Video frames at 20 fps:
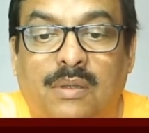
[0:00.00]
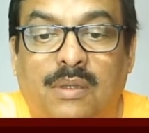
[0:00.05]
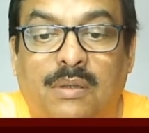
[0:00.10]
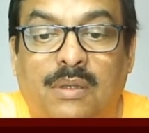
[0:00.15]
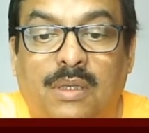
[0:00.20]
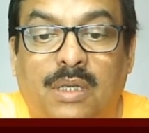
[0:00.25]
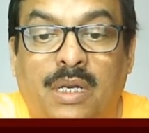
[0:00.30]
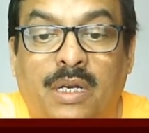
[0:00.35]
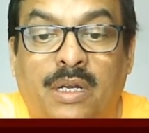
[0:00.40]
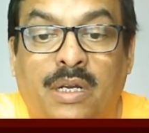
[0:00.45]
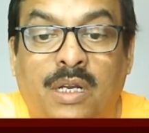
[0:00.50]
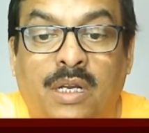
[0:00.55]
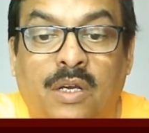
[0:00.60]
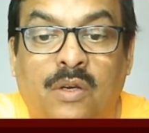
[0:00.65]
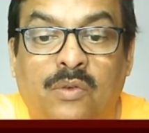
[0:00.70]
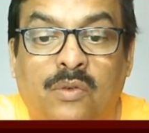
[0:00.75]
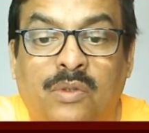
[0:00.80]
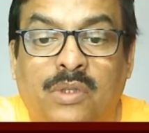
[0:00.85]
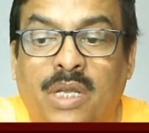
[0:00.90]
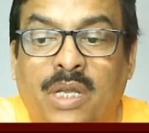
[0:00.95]
And now
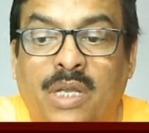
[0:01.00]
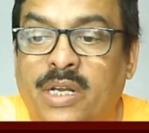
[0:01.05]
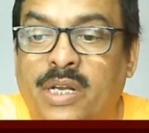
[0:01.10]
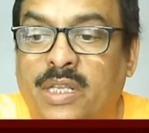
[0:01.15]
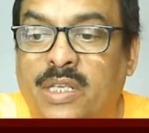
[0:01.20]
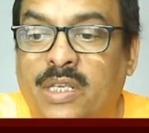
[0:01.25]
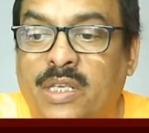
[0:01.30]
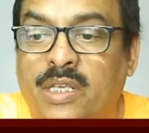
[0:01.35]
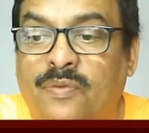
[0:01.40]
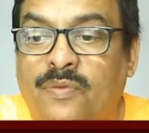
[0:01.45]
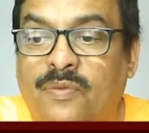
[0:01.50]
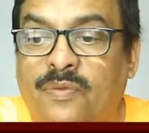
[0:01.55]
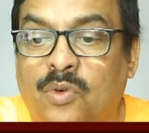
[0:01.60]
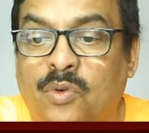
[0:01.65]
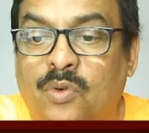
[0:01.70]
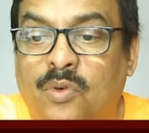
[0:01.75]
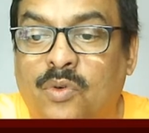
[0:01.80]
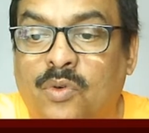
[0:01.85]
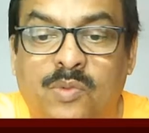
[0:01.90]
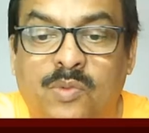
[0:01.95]
knight e4
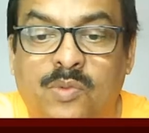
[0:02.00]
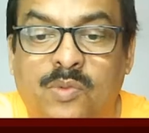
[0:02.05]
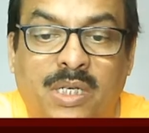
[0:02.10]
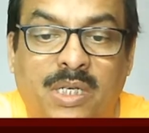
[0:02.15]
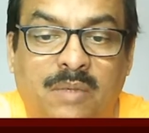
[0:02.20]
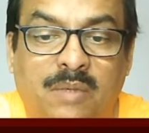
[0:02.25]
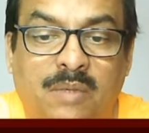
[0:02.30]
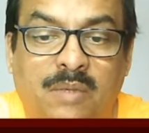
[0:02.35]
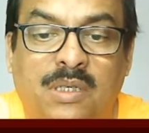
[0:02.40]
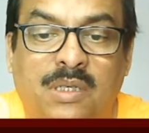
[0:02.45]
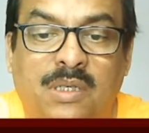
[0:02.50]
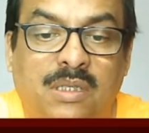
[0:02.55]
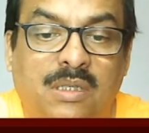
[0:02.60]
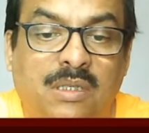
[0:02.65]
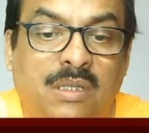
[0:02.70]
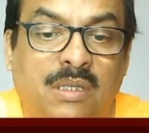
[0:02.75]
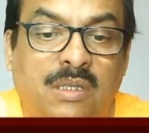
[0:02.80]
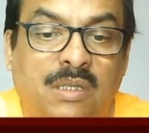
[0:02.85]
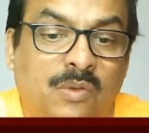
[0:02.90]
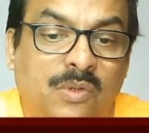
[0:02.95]
was played, but
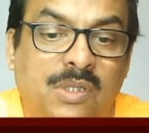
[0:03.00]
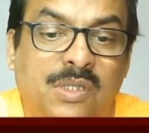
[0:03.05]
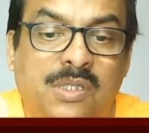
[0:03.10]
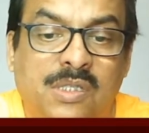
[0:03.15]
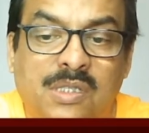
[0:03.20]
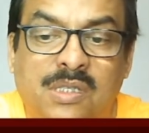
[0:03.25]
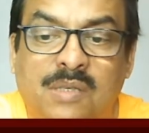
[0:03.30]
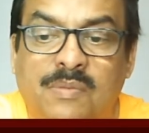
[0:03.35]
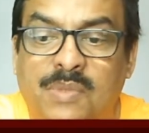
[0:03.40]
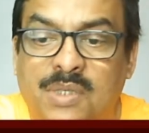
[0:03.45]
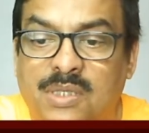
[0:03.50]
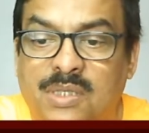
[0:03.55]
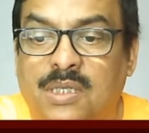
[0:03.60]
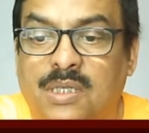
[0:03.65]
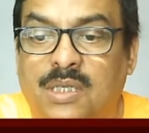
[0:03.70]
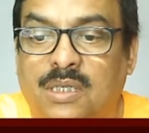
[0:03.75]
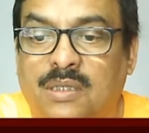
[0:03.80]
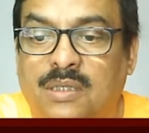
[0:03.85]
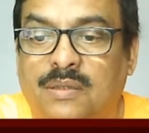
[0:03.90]
now this is a mistake.